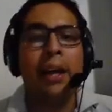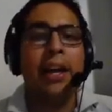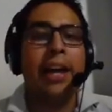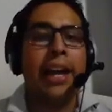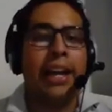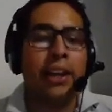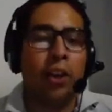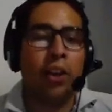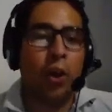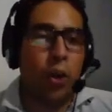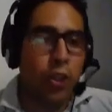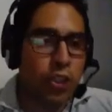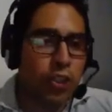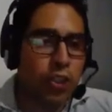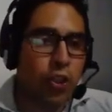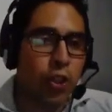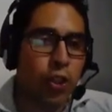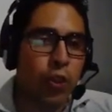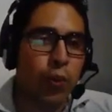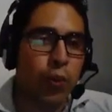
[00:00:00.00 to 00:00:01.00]
And also
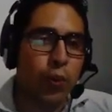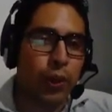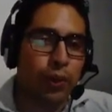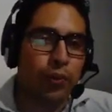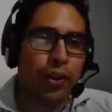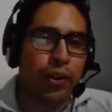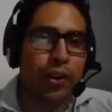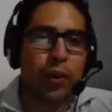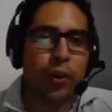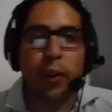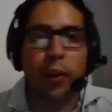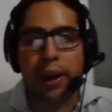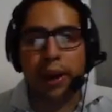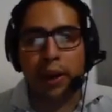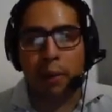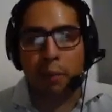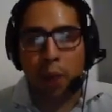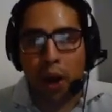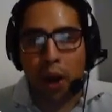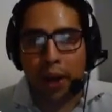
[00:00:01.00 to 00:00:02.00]
you will require a
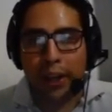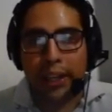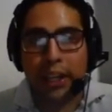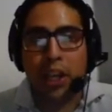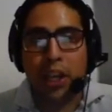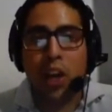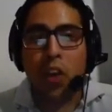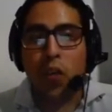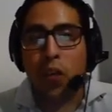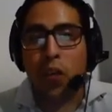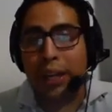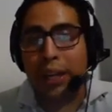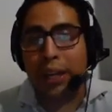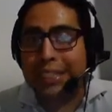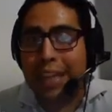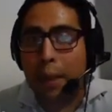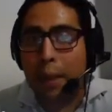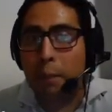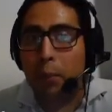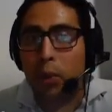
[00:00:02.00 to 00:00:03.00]
mark. For
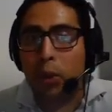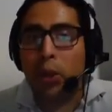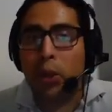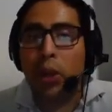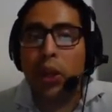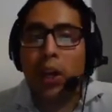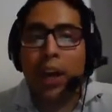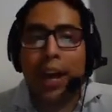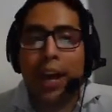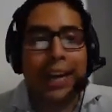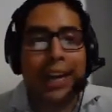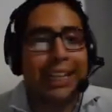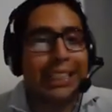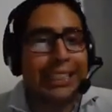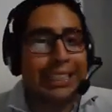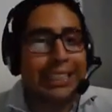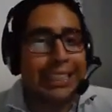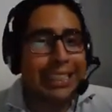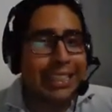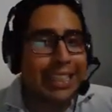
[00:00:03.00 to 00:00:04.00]
example, uh, in
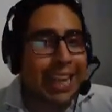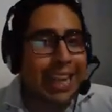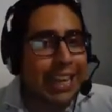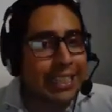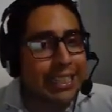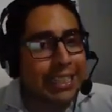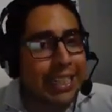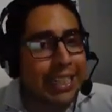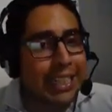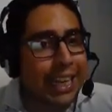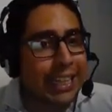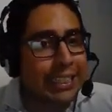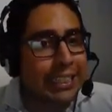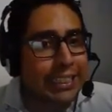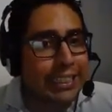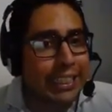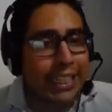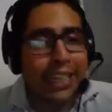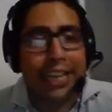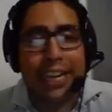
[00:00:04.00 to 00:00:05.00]
this case,
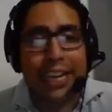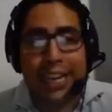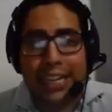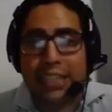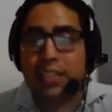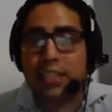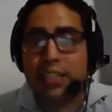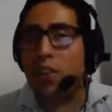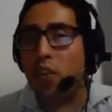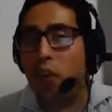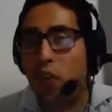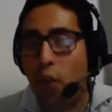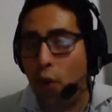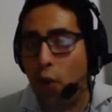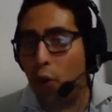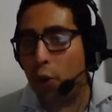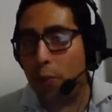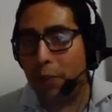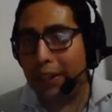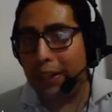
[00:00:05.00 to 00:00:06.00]
TKT is
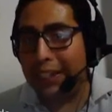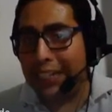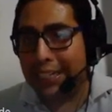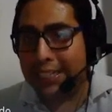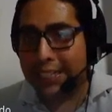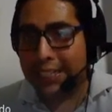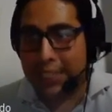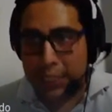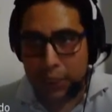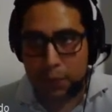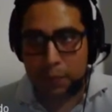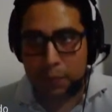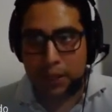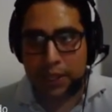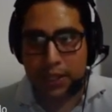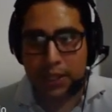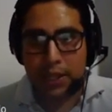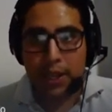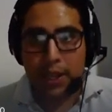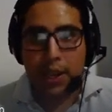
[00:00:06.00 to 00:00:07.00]
formal
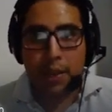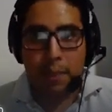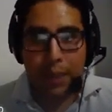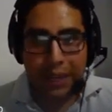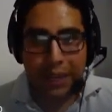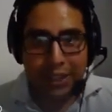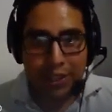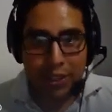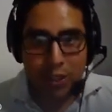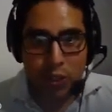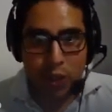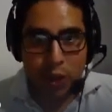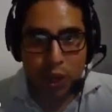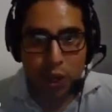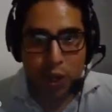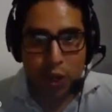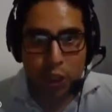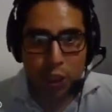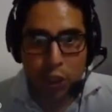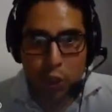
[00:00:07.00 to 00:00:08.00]
assessment because you're
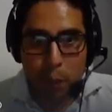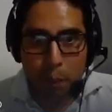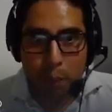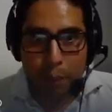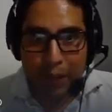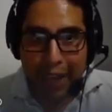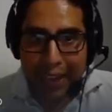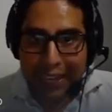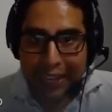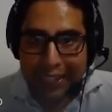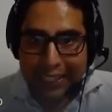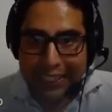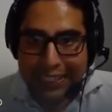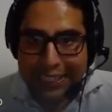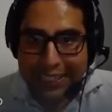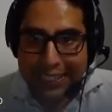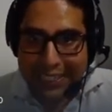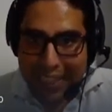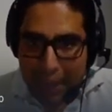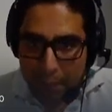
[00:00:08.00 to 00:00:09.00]
going to apply an
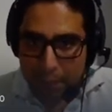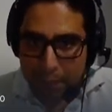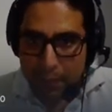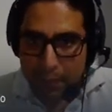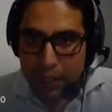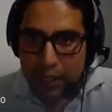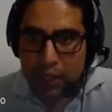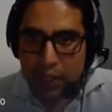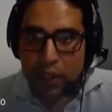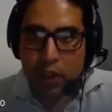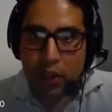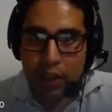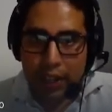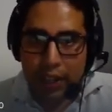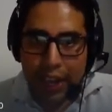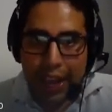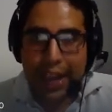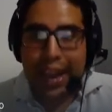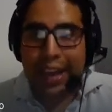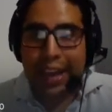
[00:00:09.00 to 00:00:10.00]
exam,
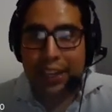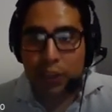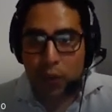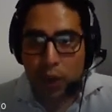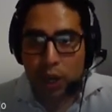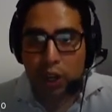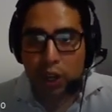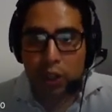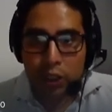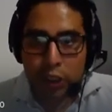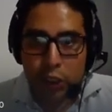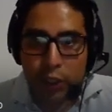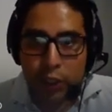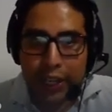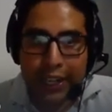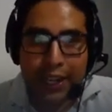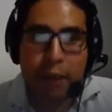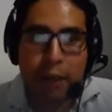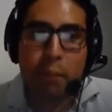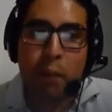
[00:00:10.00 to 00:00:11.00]
okay? And you're going to
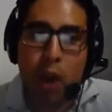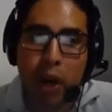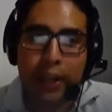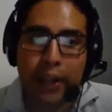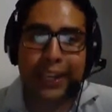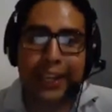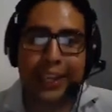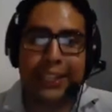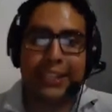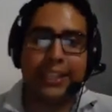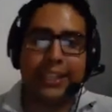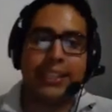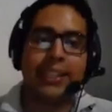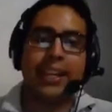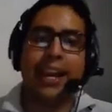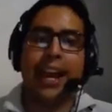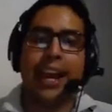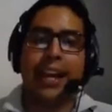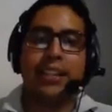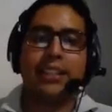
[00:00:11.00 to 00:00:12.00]
get a mark. In this
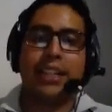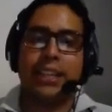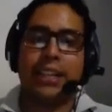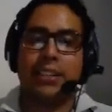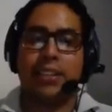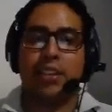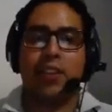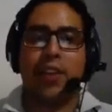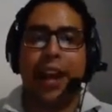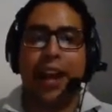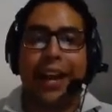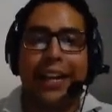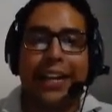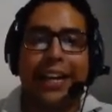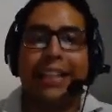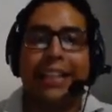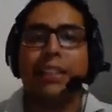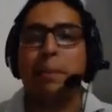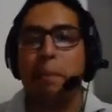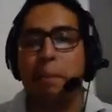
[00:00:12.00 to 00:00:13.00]
case, it's
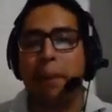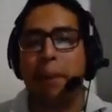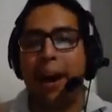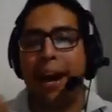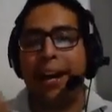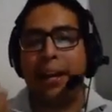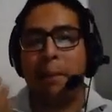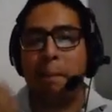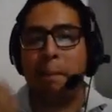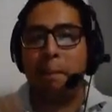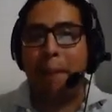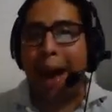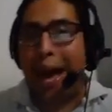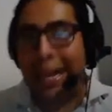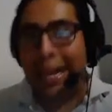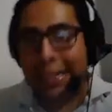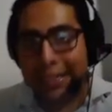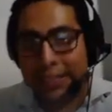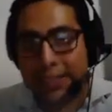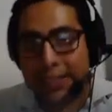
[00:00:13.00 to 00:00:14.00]
graded by
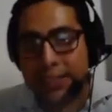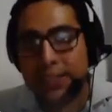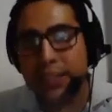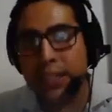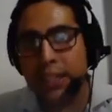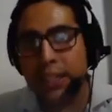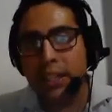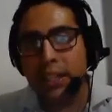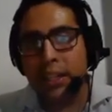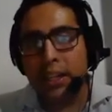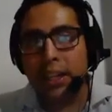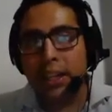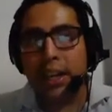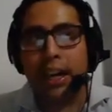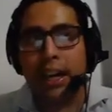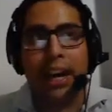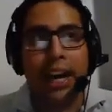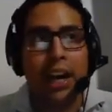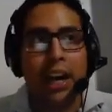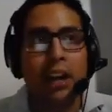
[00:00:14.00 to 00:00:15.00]
bands.
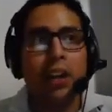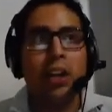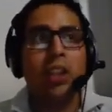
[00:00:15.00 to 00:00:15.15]
Uh-huh.